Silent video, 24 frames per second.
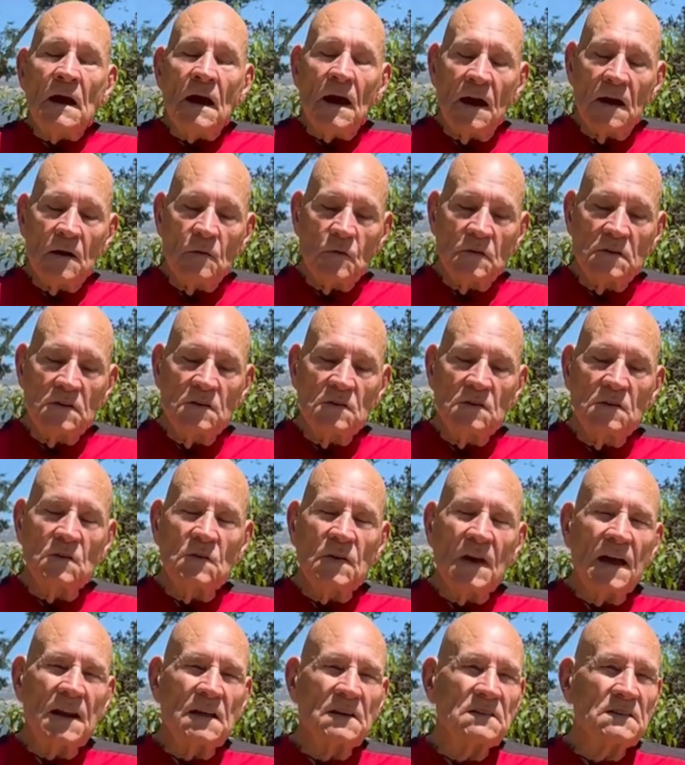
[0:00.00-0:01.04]
And when you do
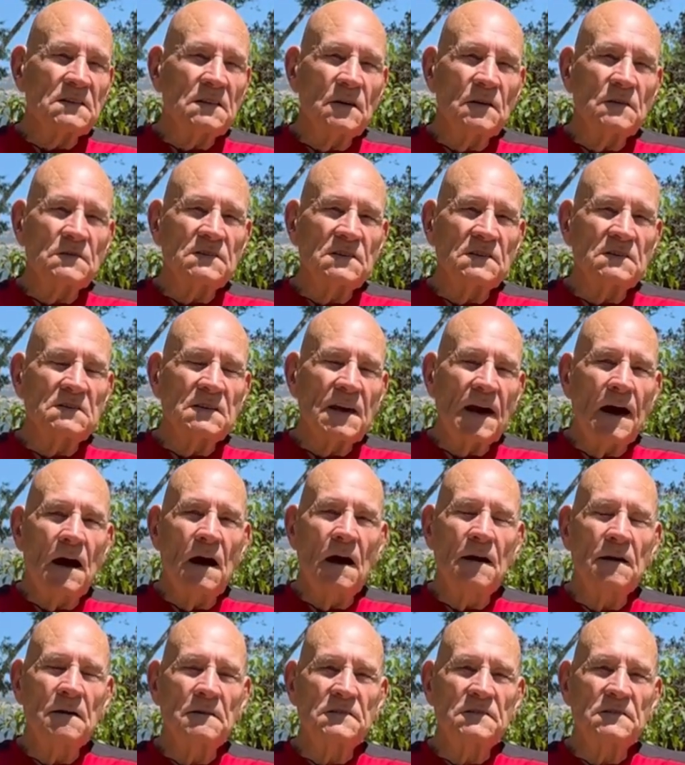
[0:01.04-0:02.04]
that, it slows it down, it